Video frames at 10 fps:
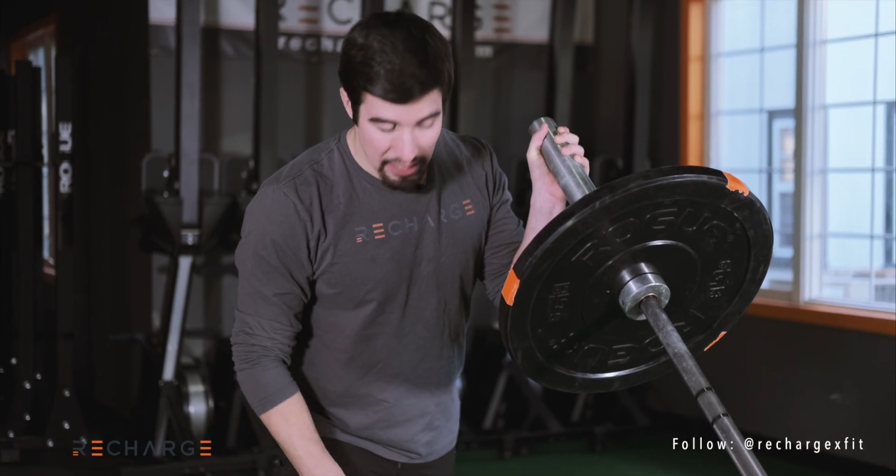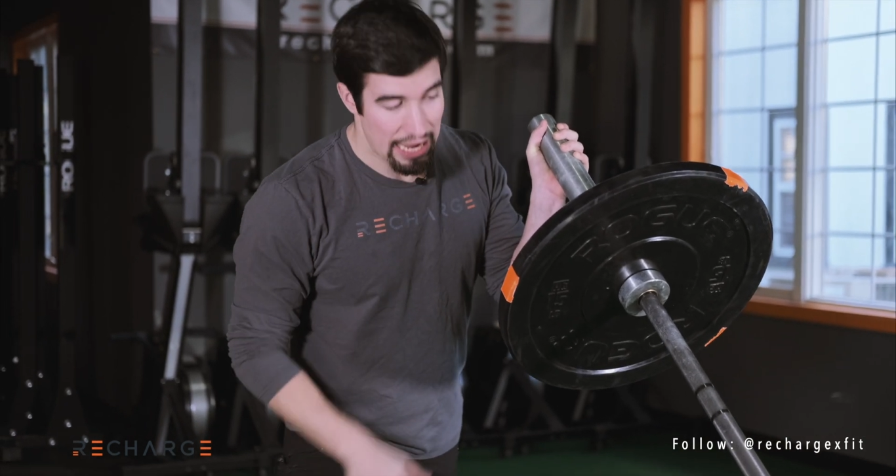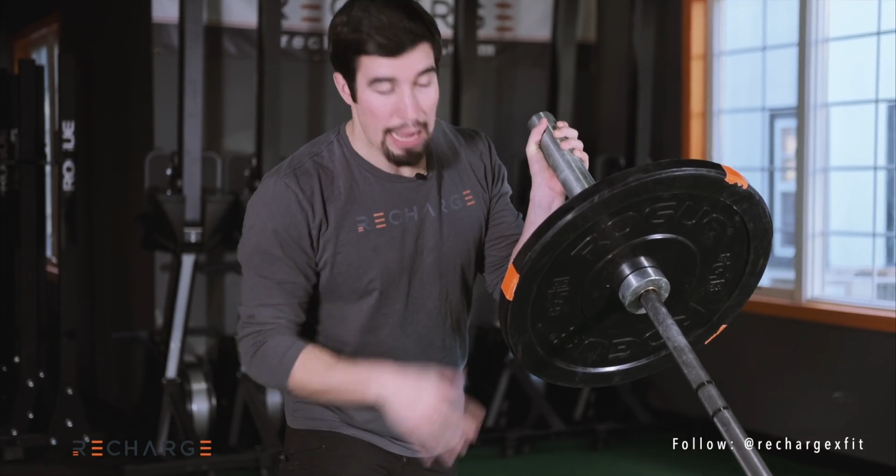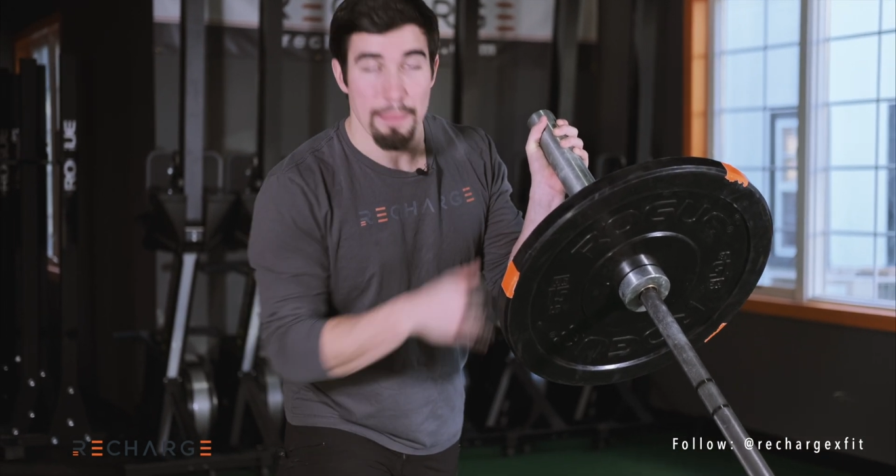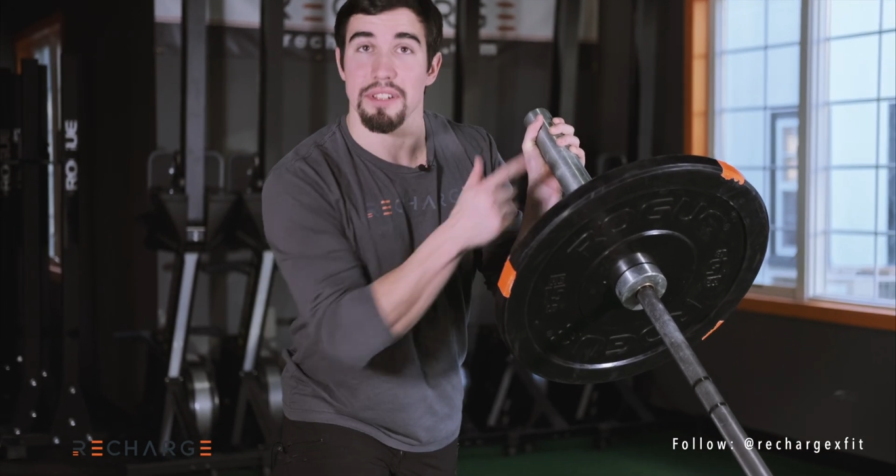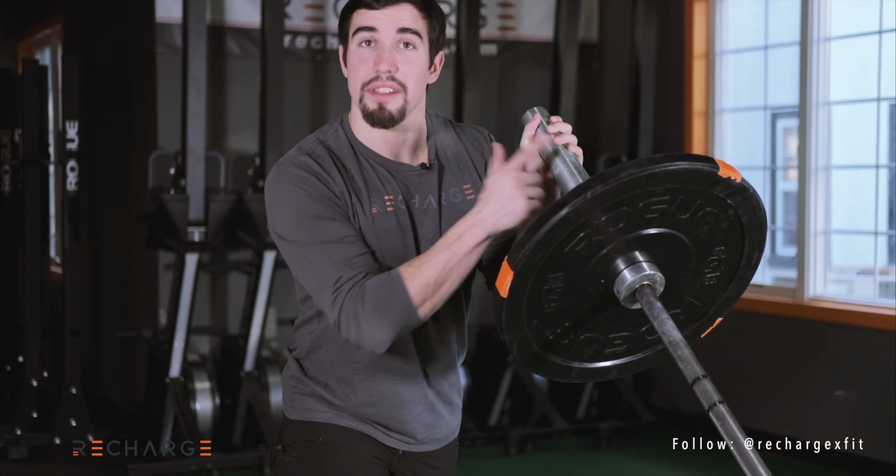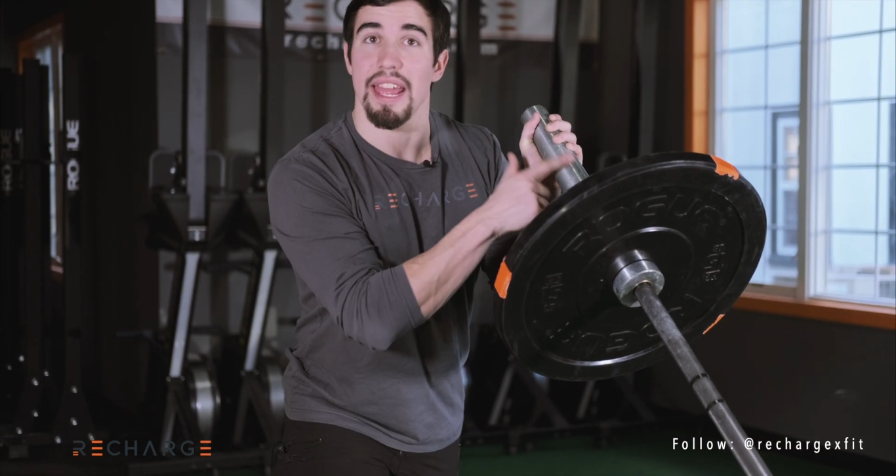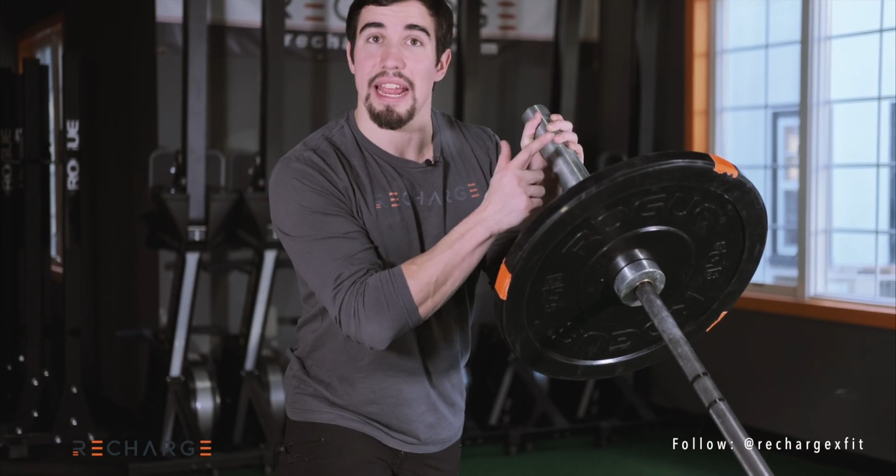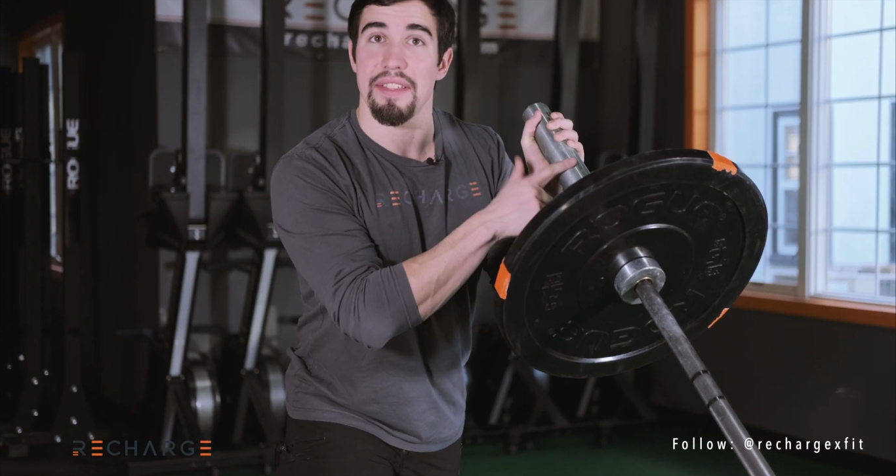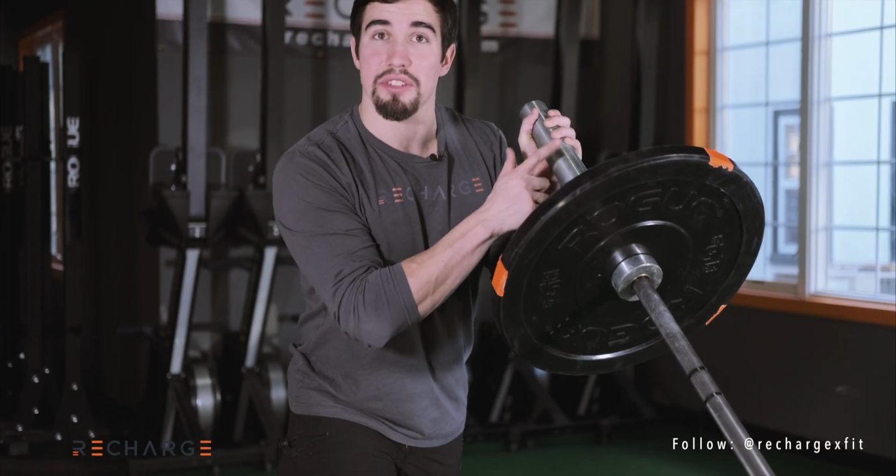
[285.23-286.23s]
opposite of the
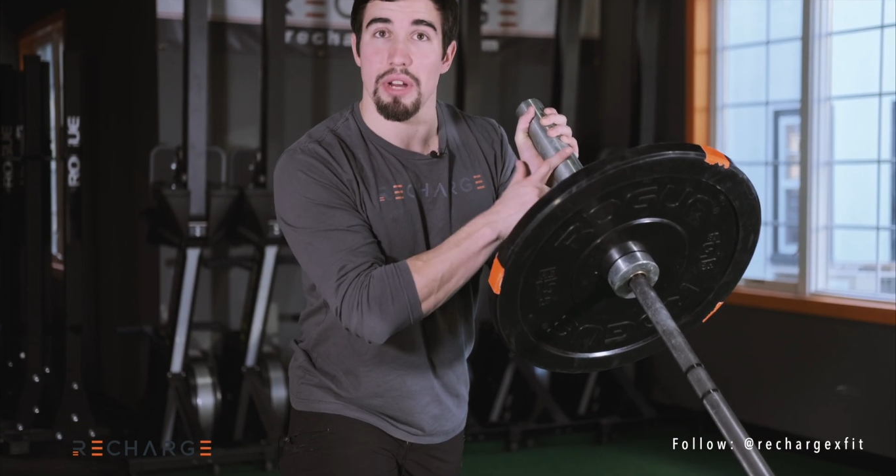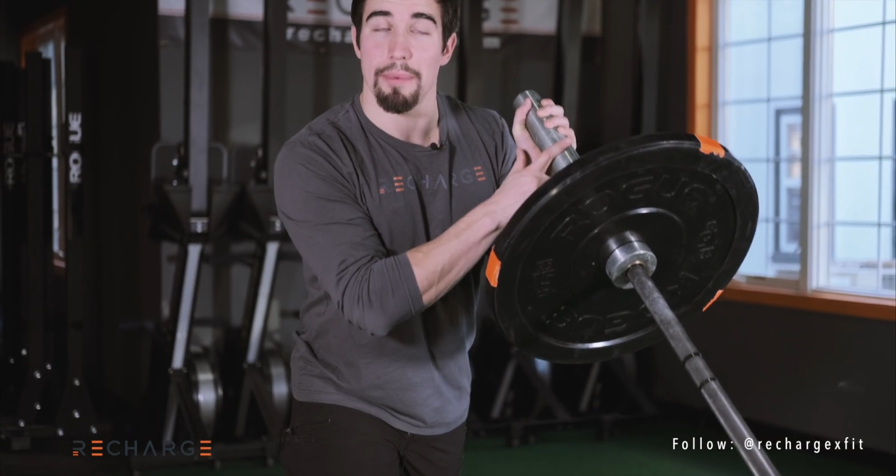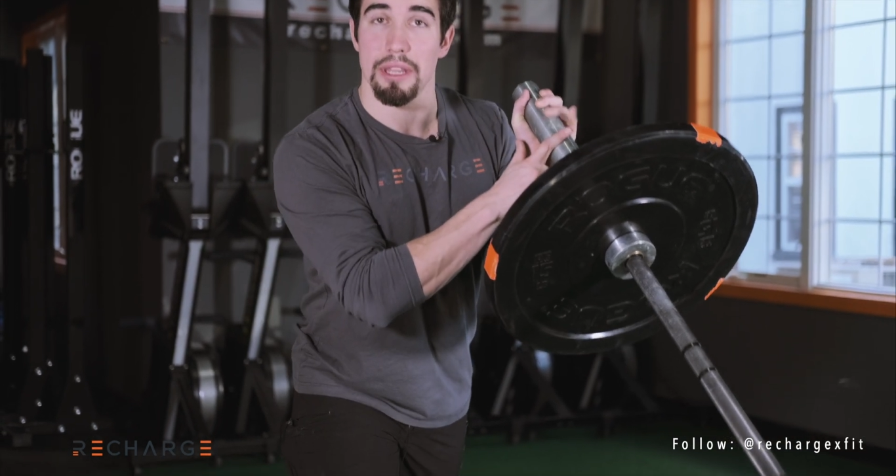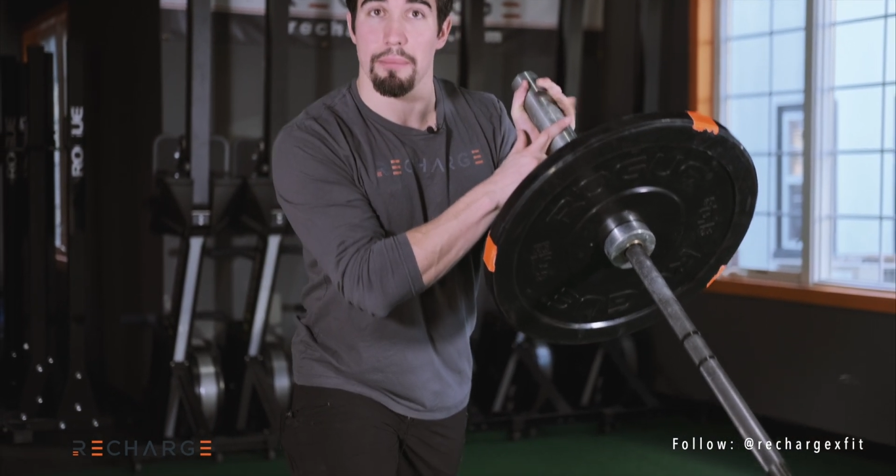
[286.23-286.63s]
hand that's grabbing the